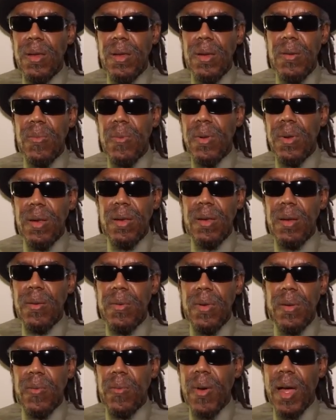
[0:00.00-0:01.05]
you want to deal
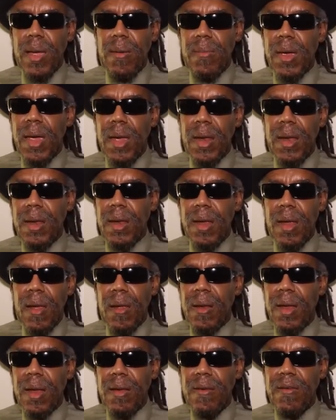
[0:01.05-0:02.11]
with the white man and
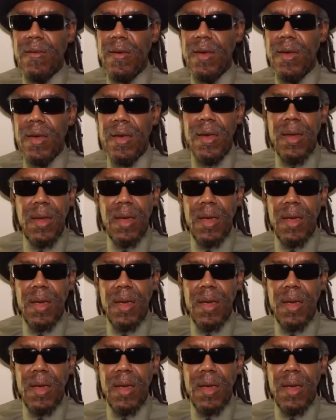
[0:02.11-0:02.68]
all that shit.